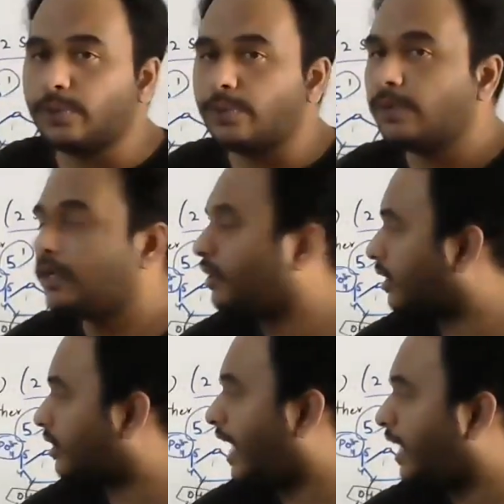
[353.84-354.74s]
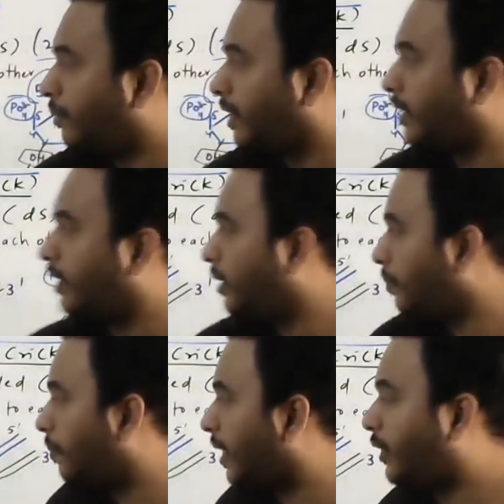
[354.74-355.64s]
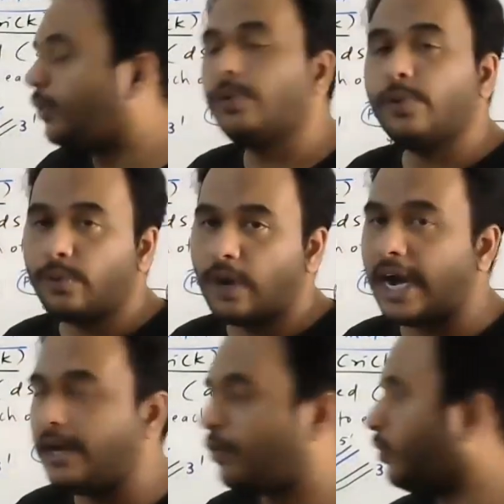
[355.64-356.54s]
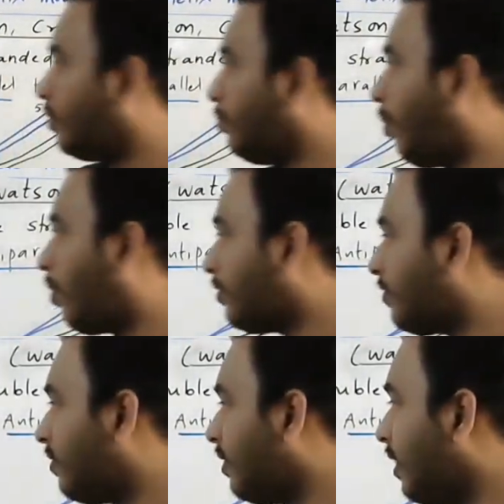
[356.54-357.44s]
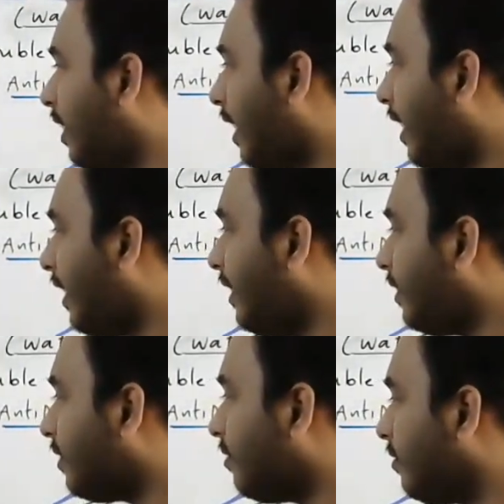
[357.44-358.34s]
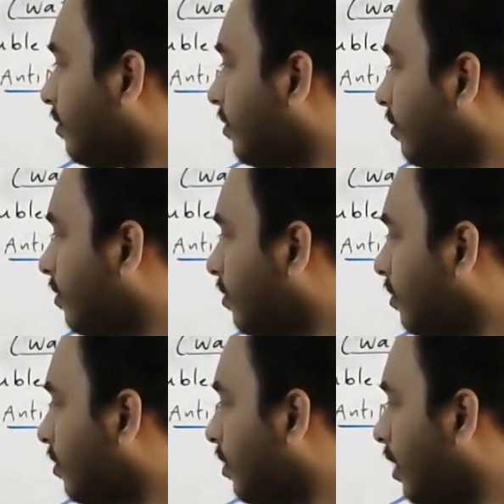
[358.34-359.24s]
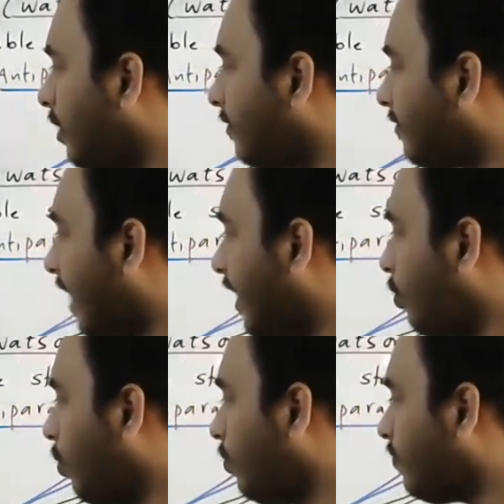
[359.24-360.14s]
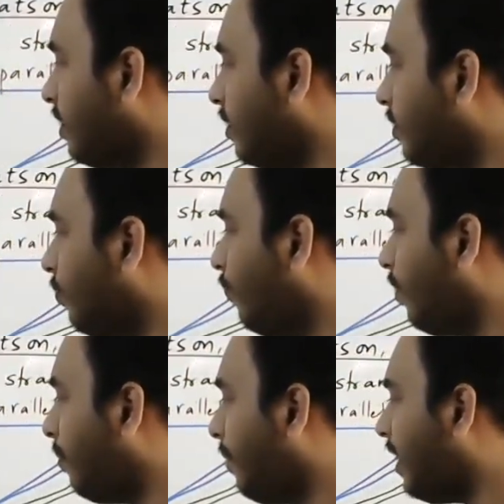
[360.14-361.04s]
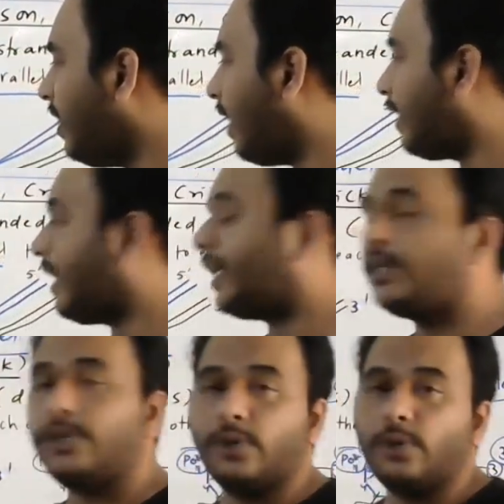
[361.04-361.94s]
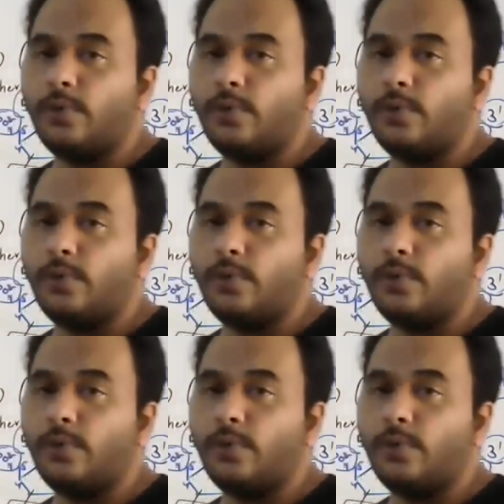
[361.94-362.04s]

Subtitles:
to the thymine by two hydrogen bonds, and cytosine will be attached to